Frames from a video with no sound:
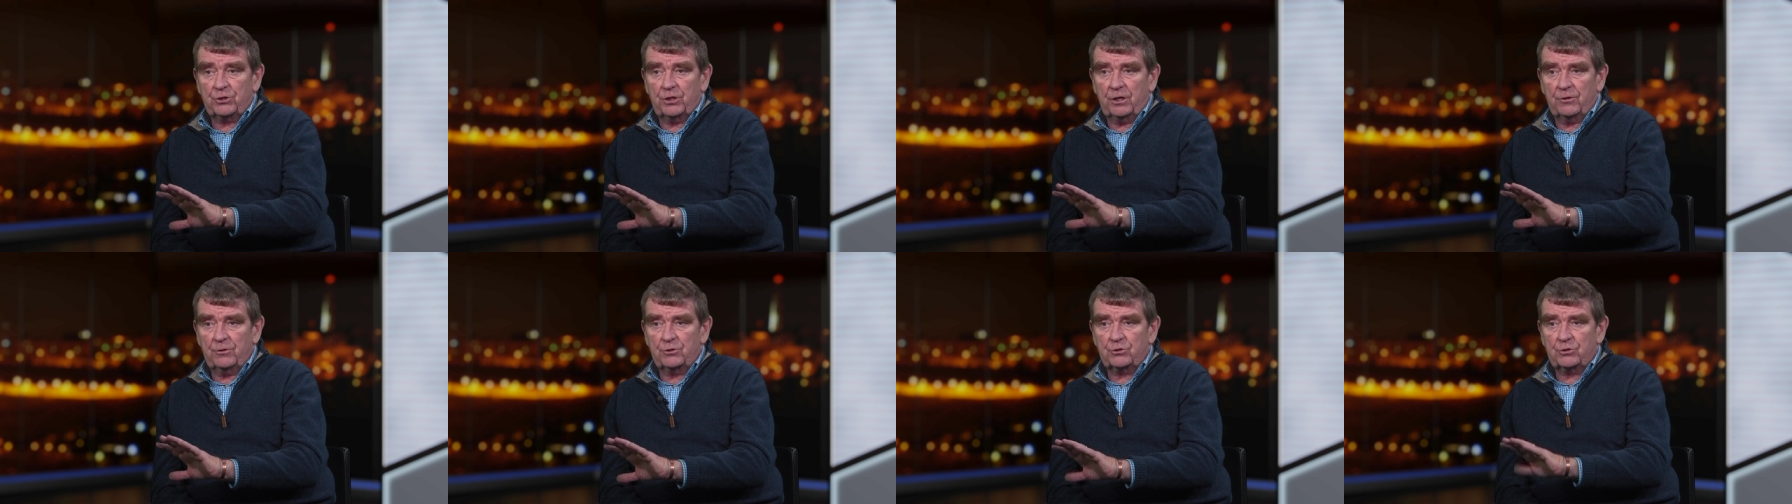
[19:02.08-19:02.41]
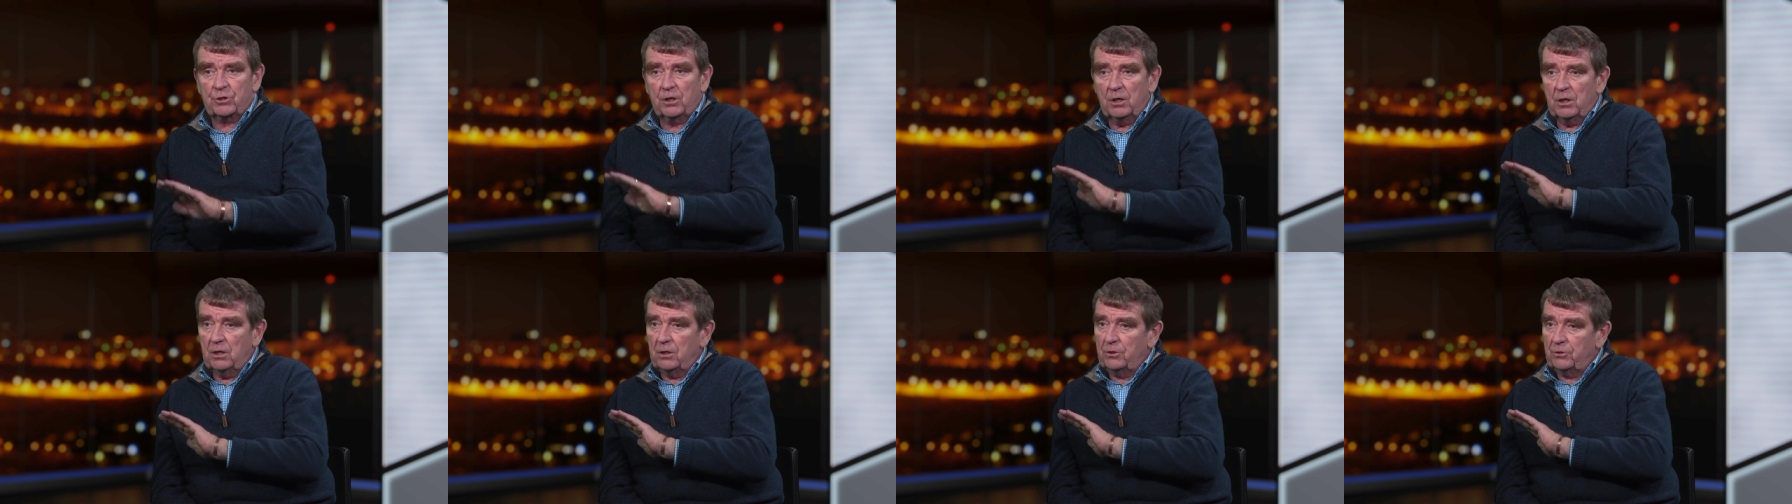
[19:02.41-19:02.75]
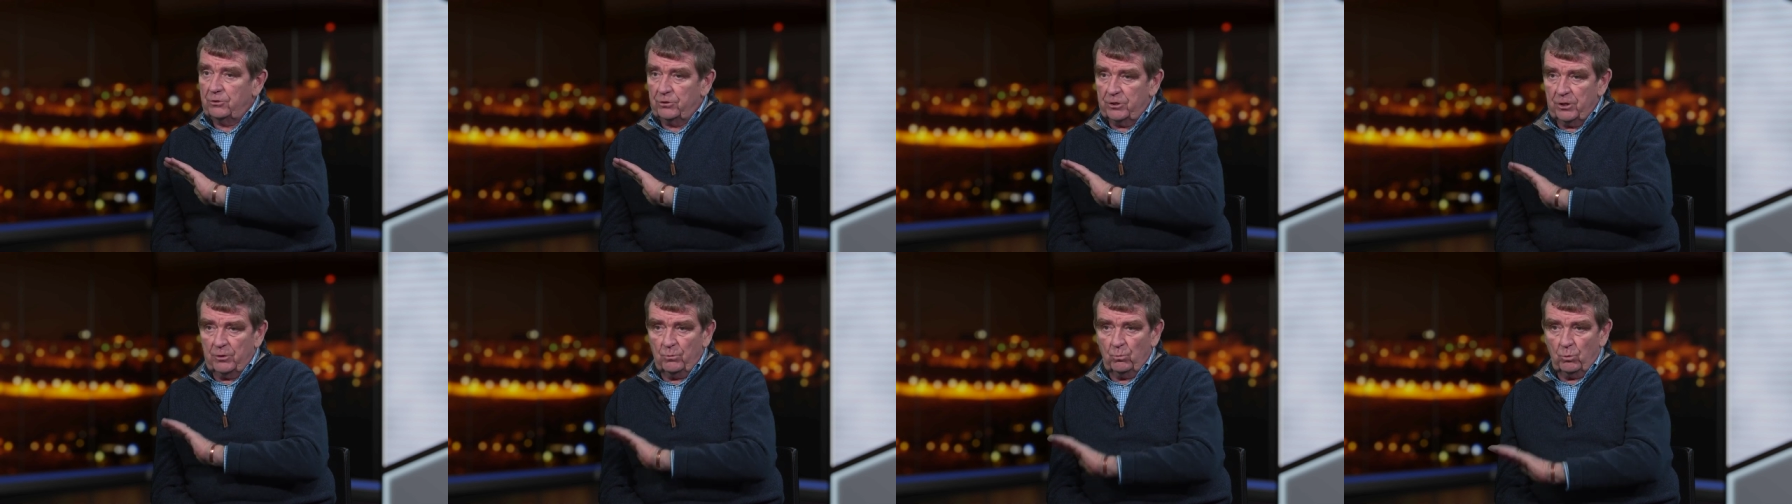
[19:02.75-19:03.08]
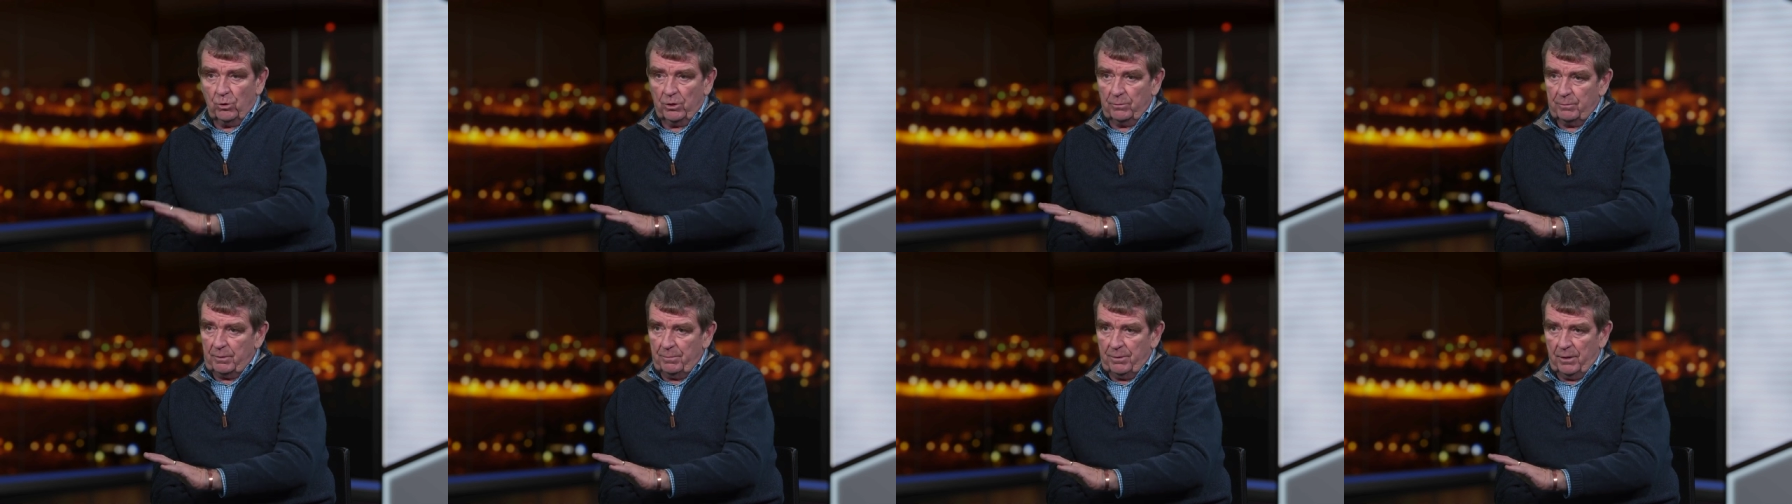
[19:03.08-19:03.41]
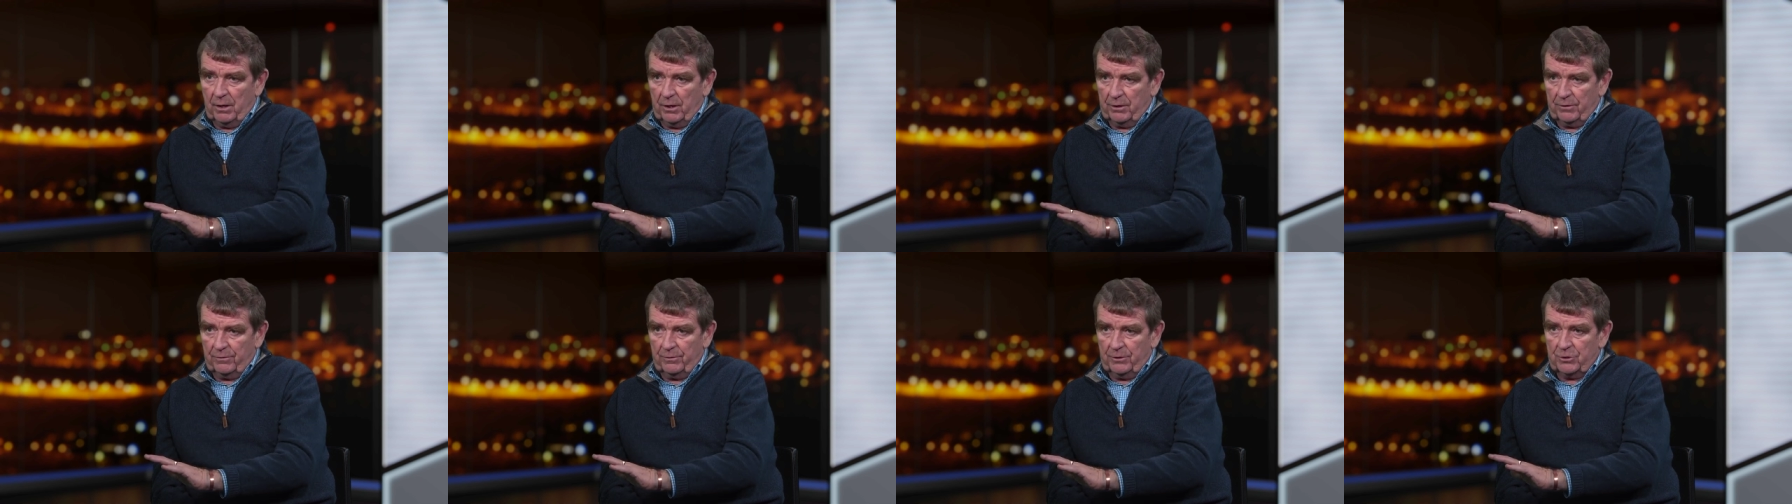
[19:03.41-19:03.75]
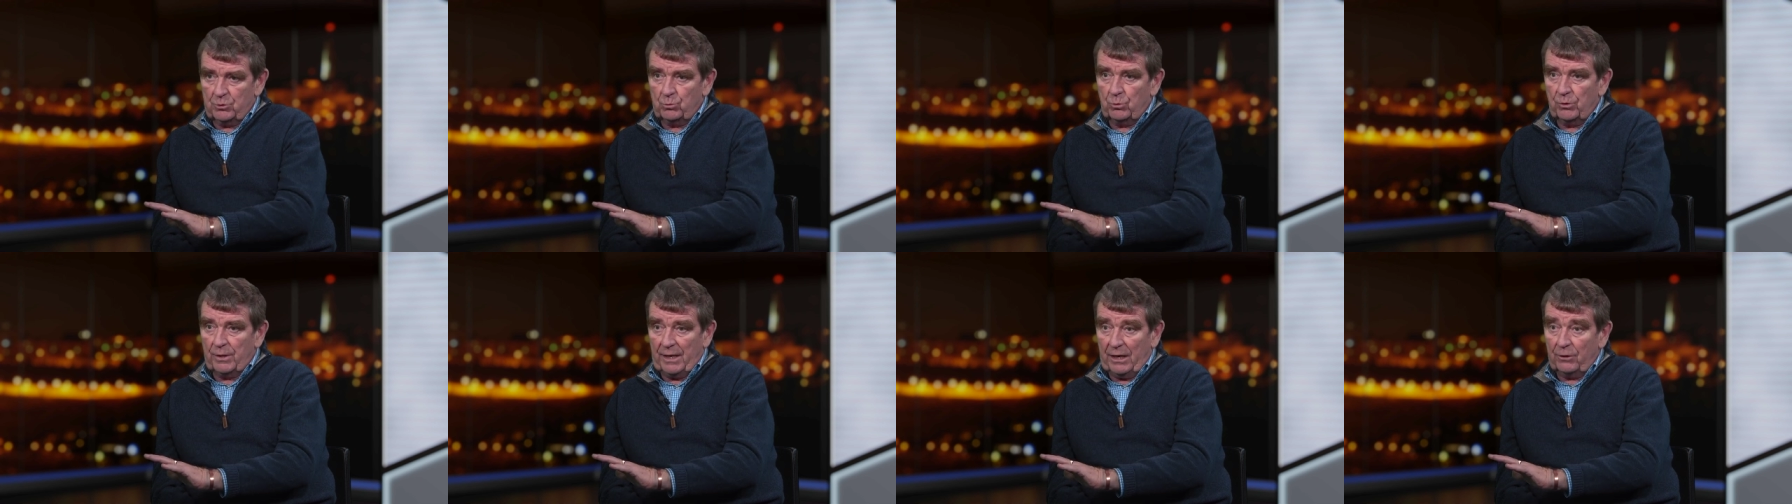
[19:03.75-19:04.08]
and others, didn't want to be part of
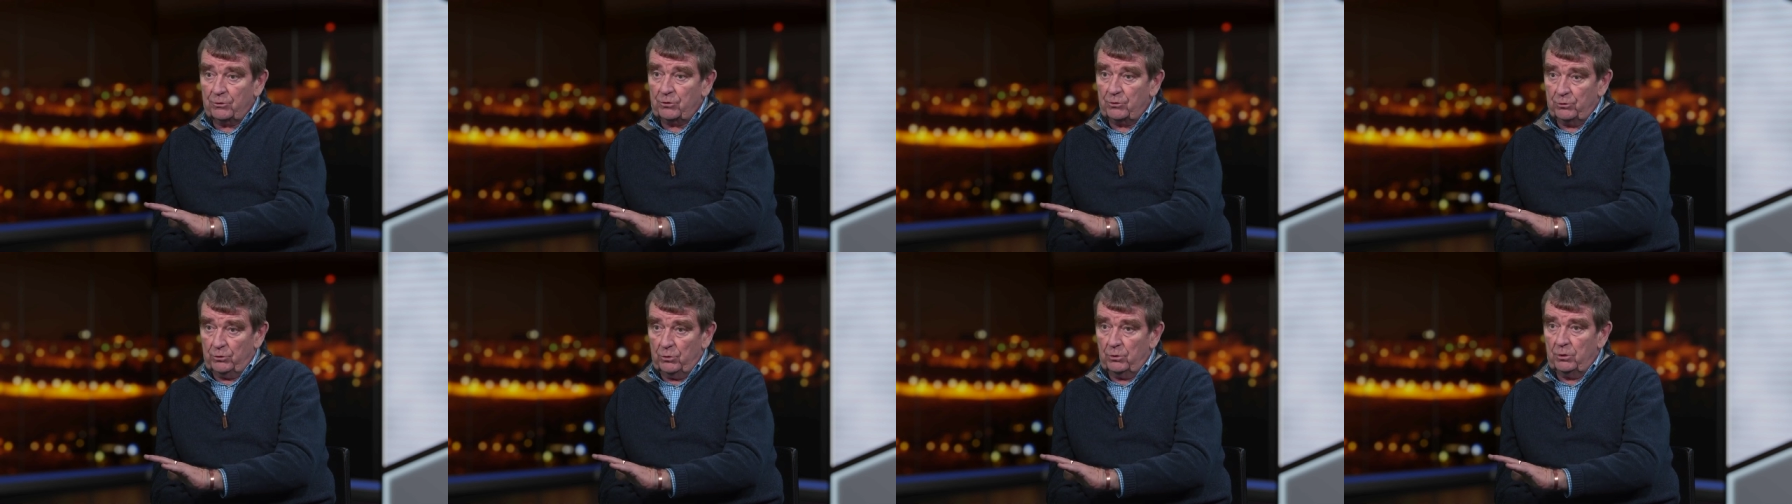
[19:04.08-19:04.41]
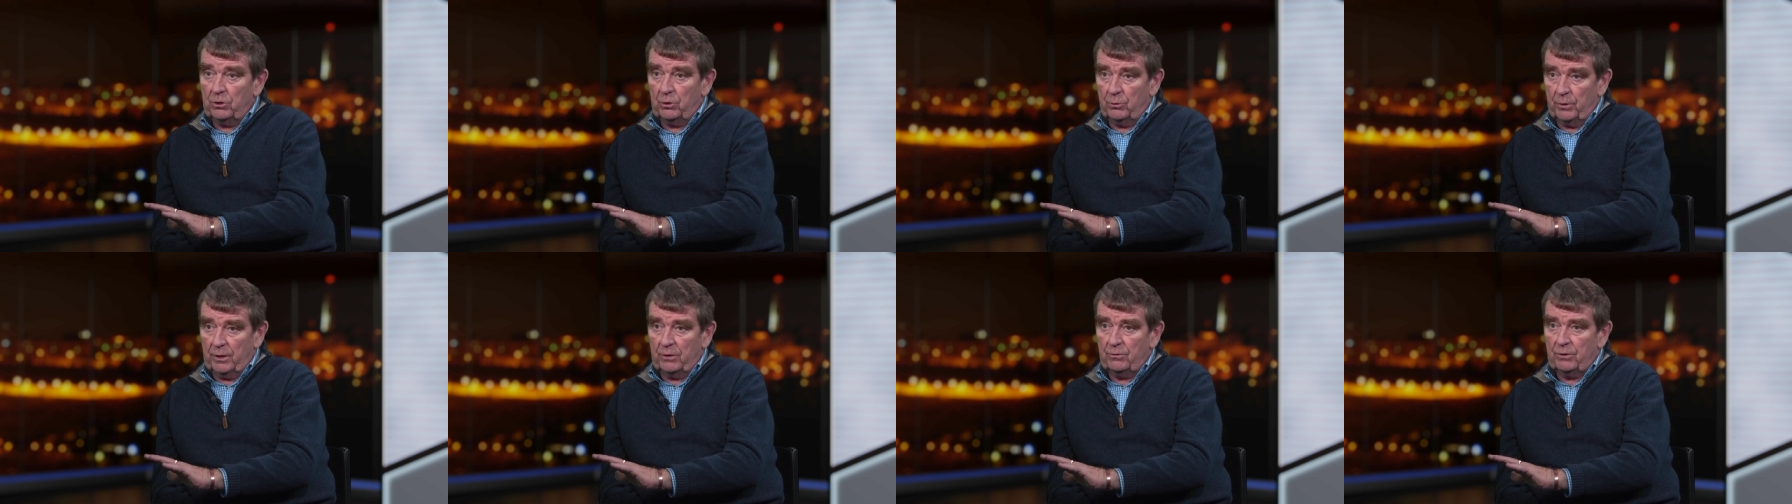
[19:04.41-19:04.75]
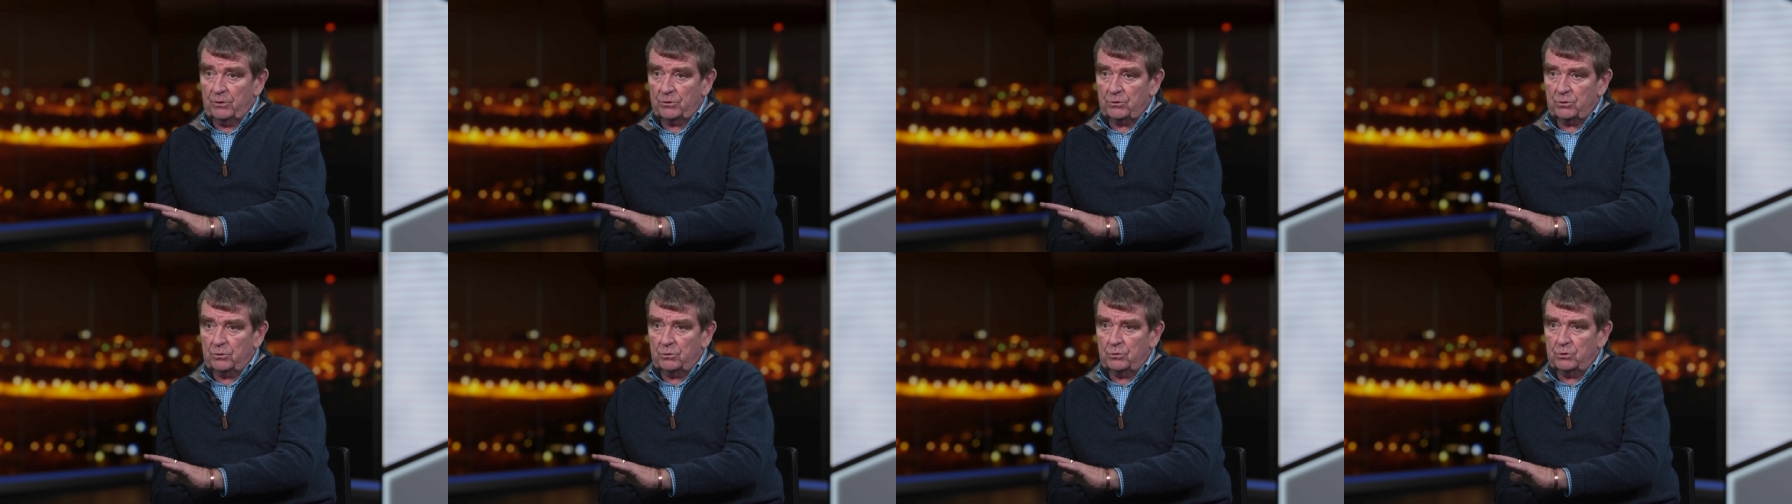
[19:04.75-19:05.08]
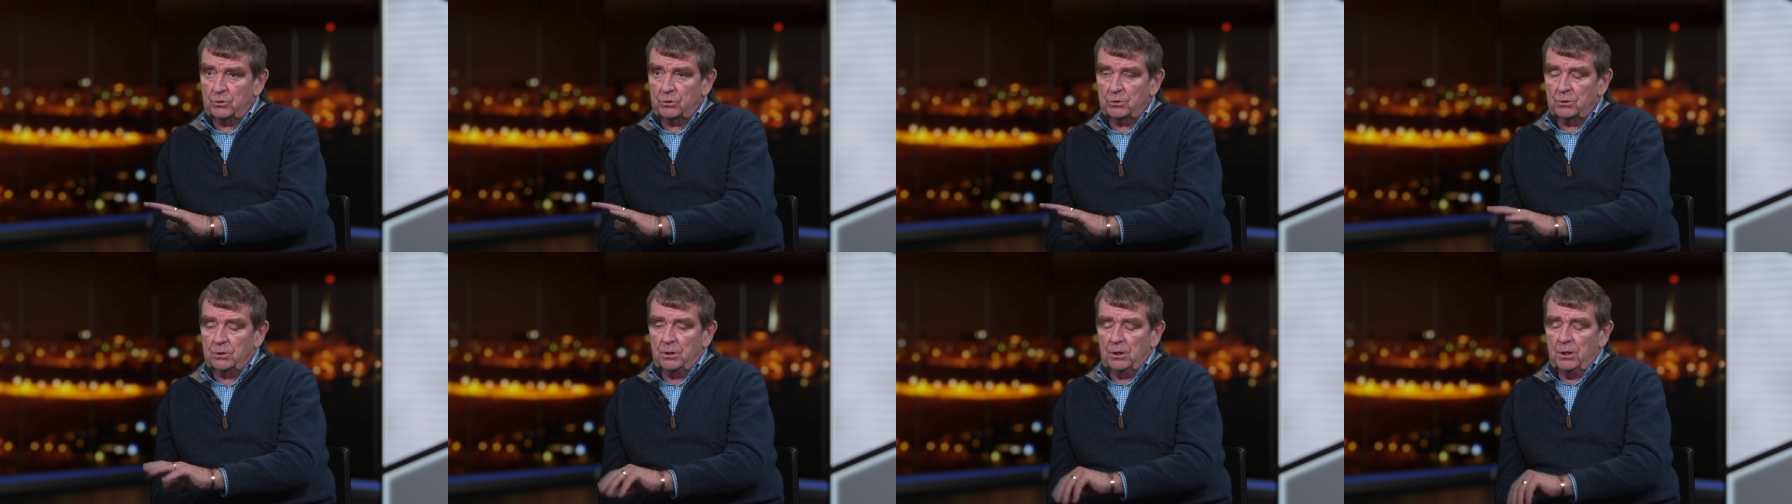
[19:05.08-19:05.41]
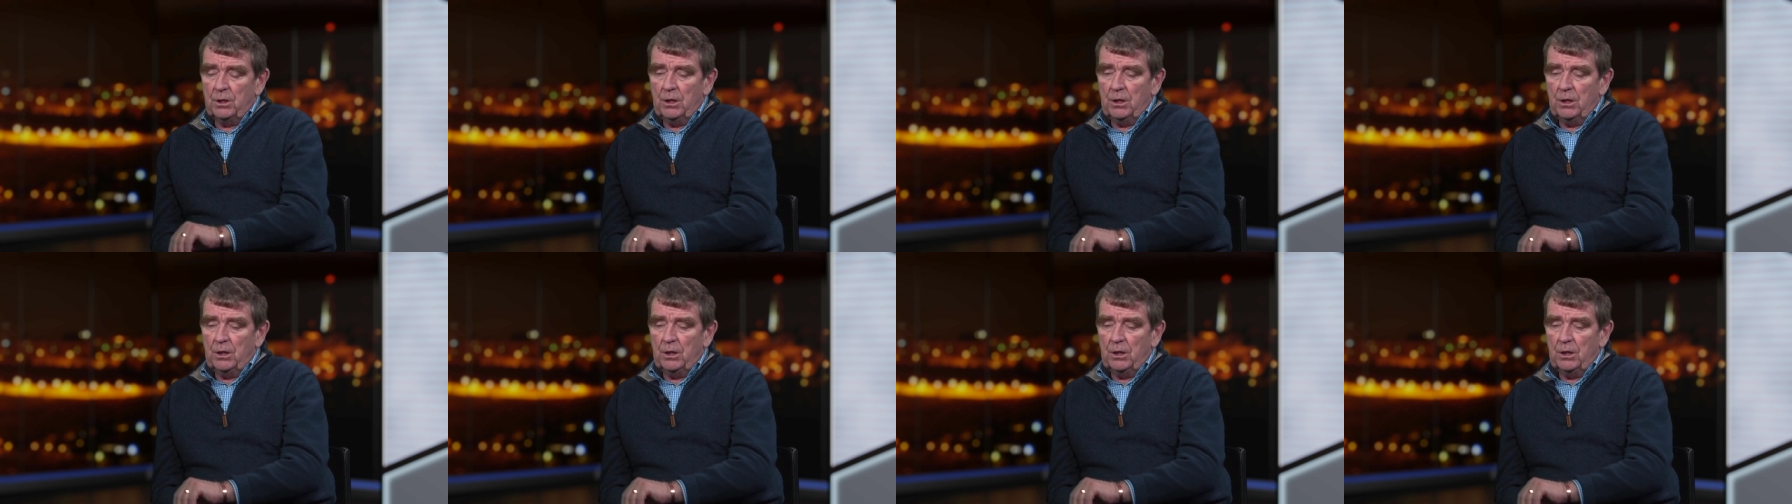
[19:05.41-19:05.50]
this without a U UN resolution.